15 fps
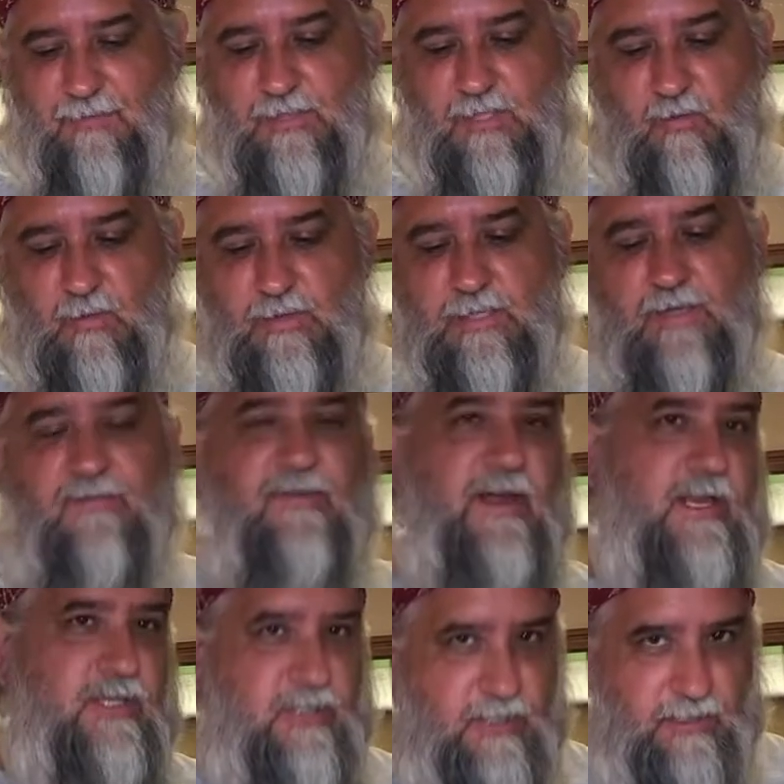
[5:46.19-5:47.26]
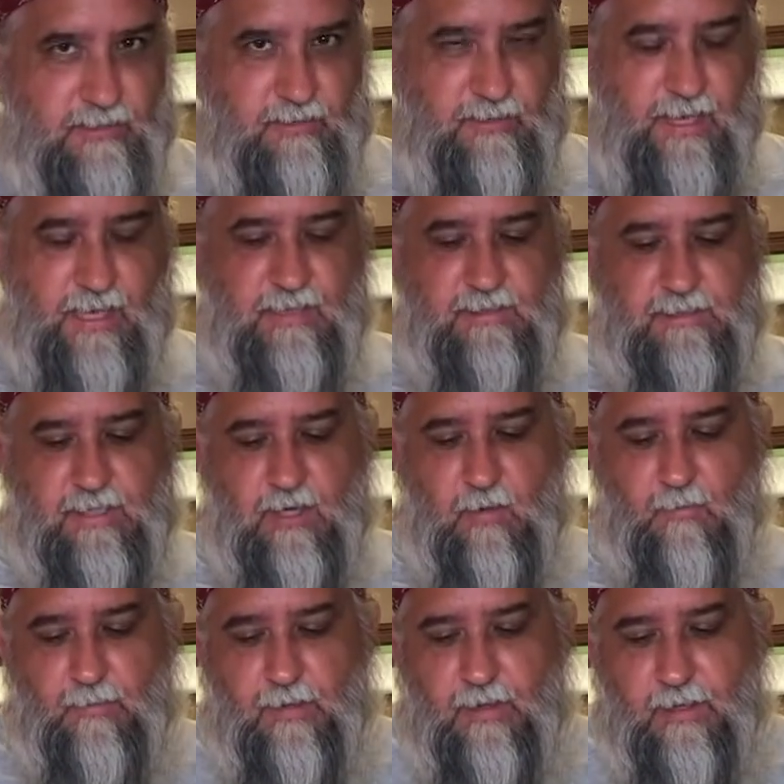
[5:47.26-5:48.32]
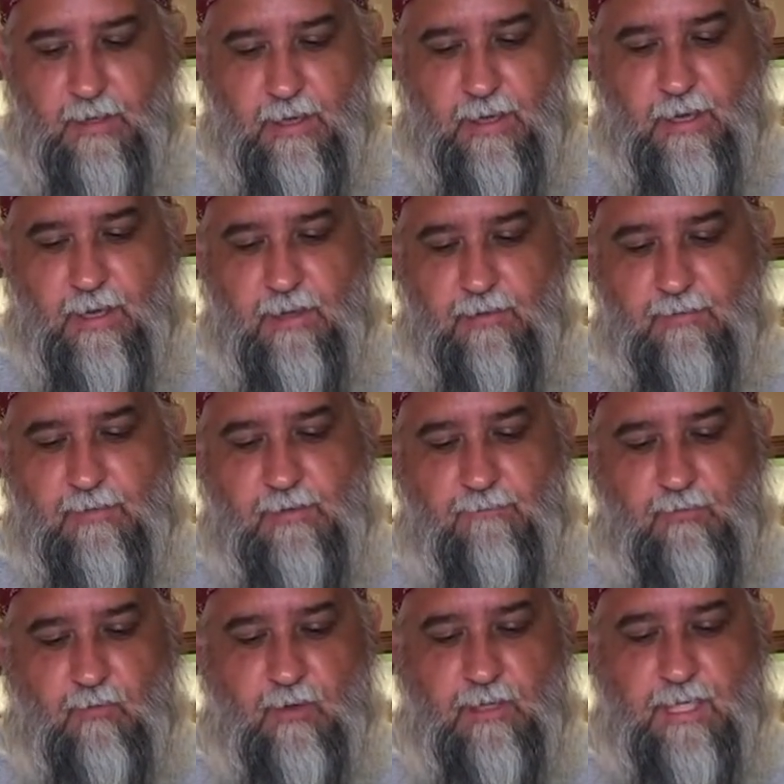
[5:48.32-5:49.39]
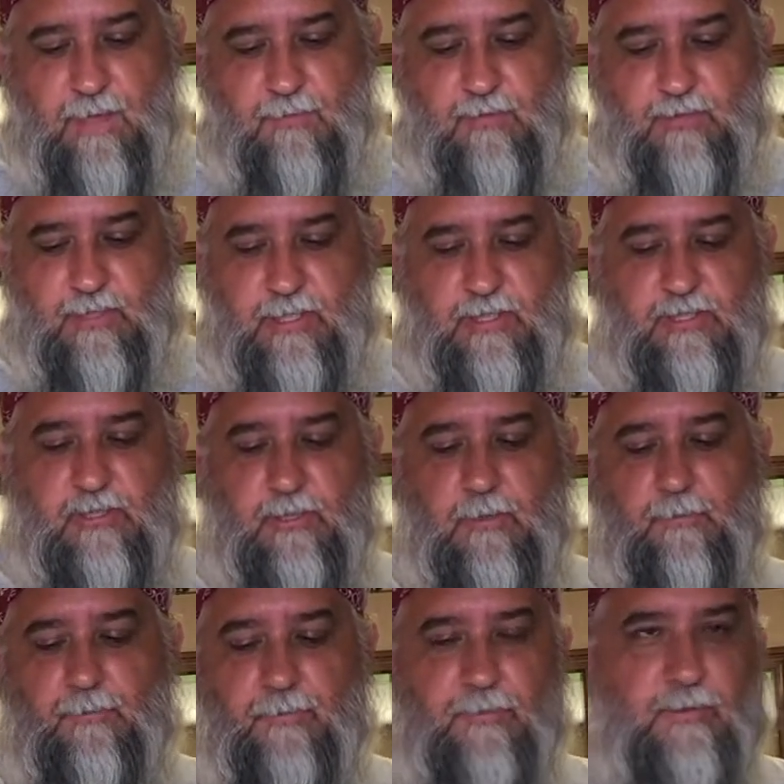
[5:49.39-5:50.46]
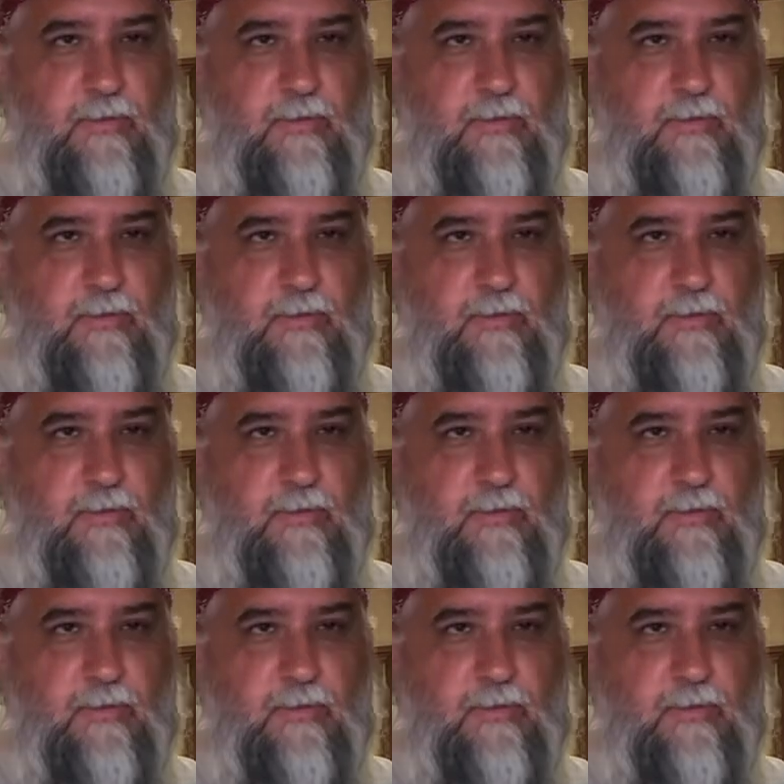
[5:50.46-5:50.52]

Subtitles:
So we did feta cheese, okay? So if you want to keep it traditional,